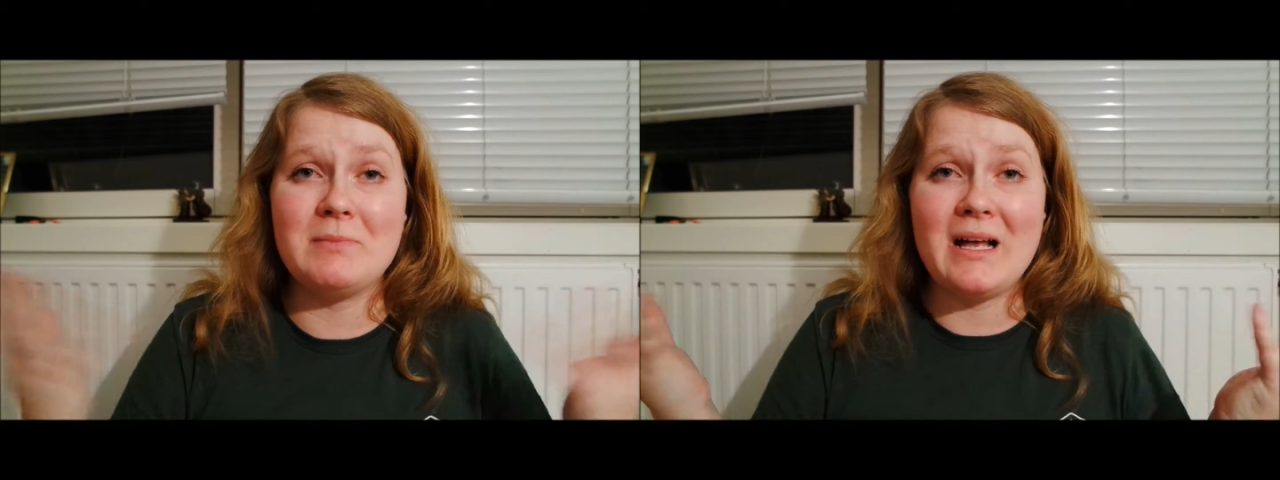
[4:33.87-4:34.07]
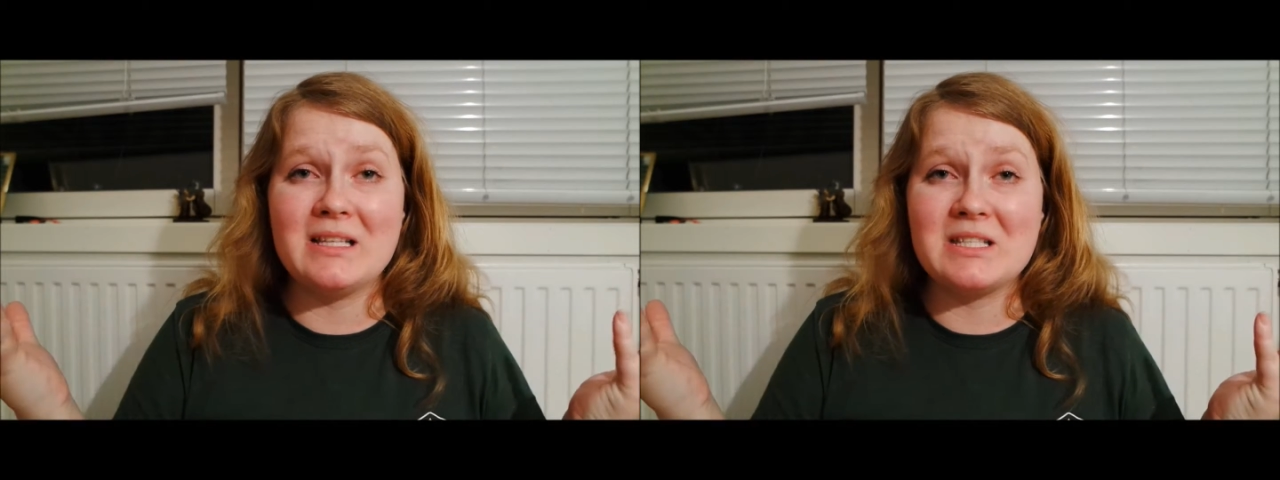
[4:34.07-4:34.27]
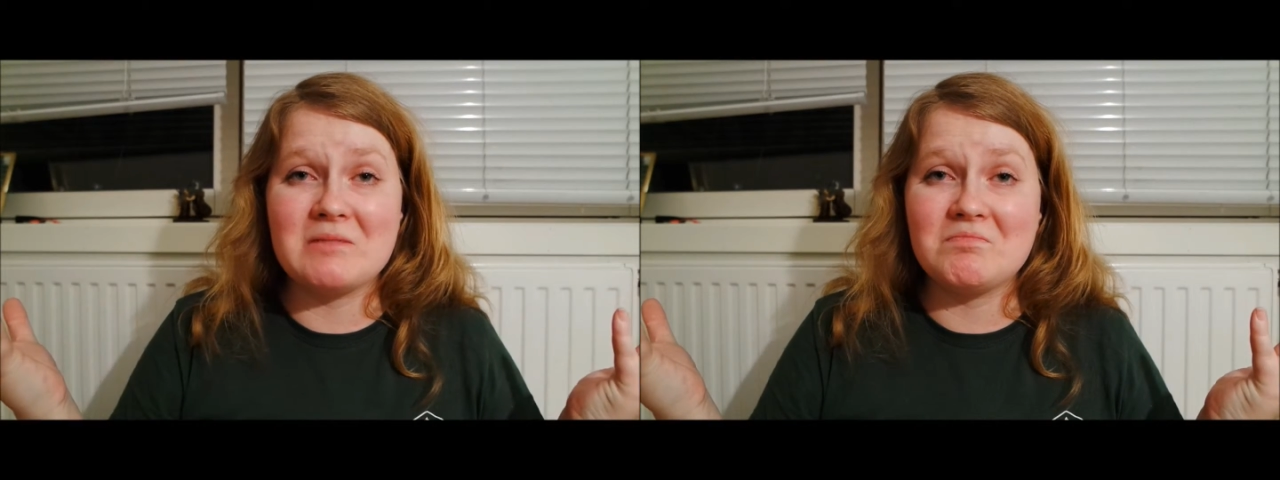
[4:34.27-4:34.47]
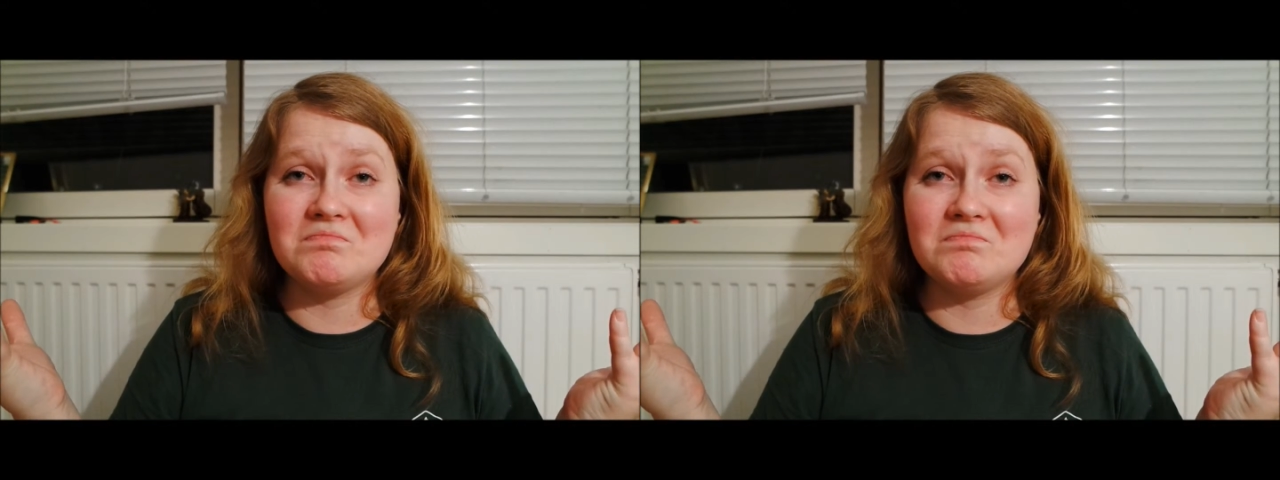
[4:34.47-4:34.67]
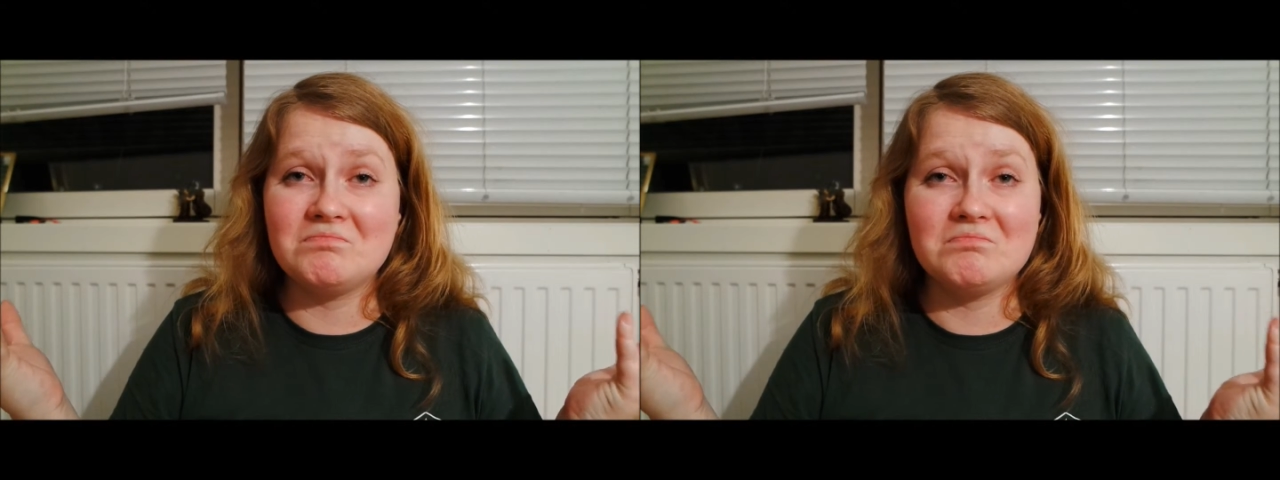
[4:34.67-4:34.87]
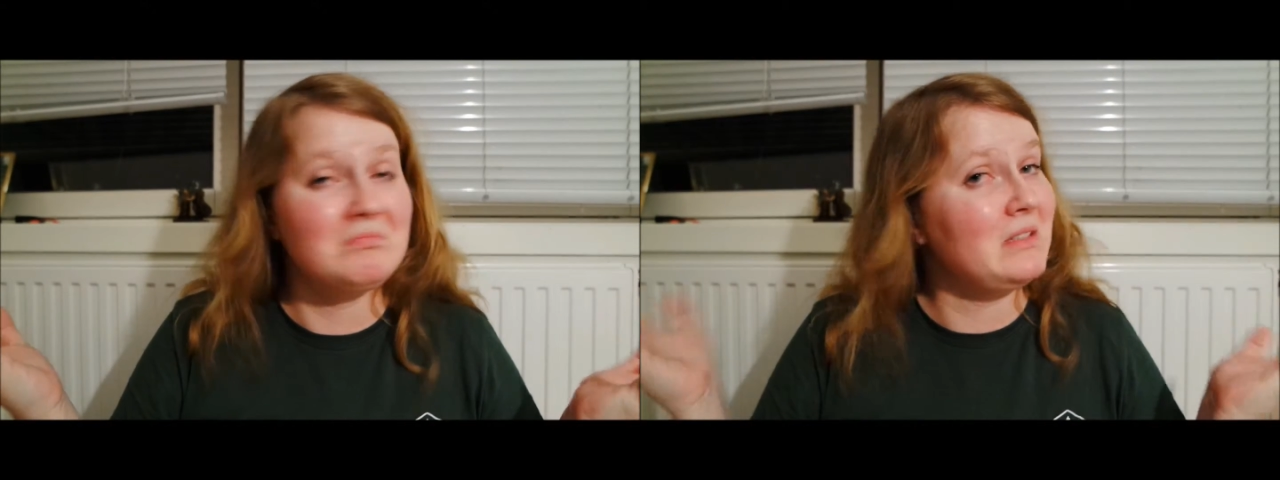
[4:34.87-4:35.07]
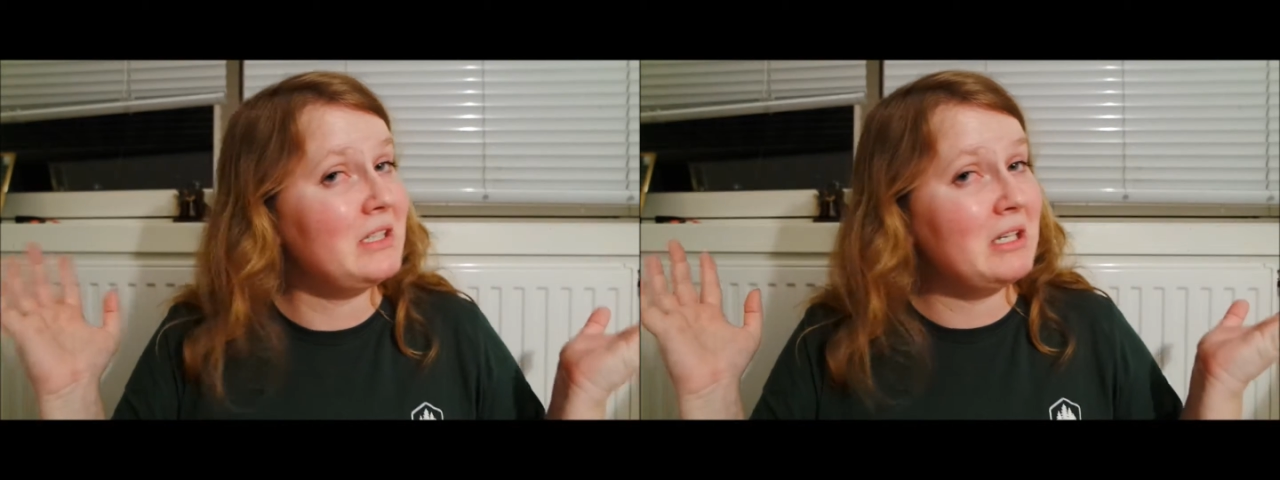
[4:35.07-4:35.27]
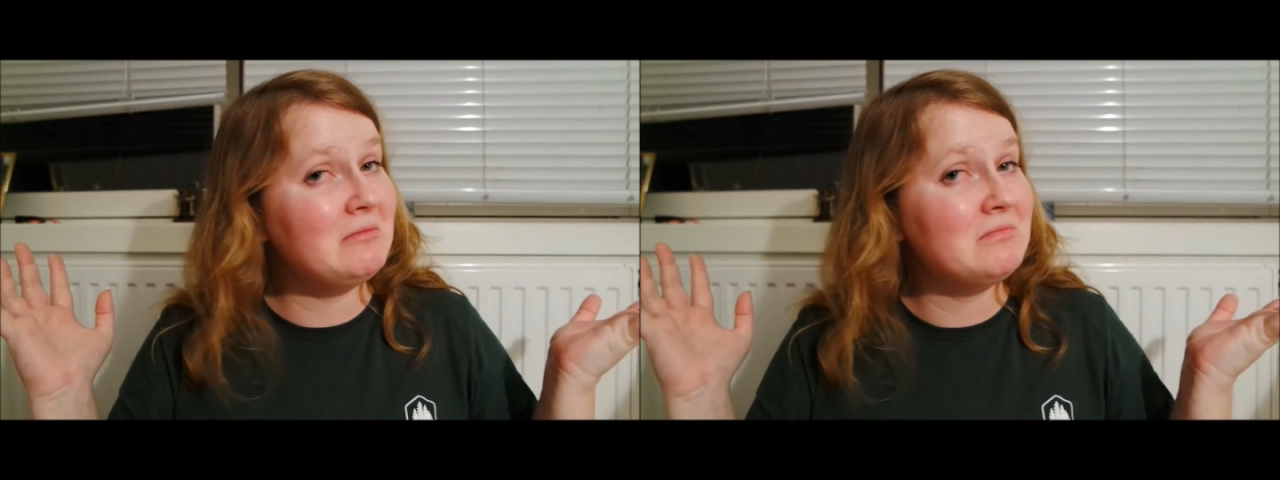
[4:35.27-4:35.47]
balance.
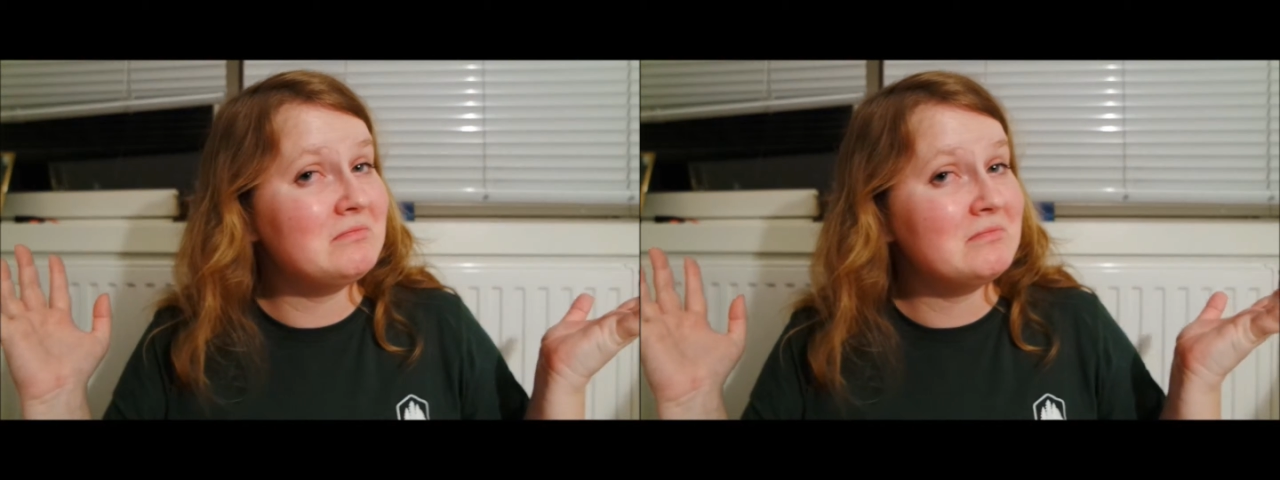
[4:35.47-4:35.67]
Yeah.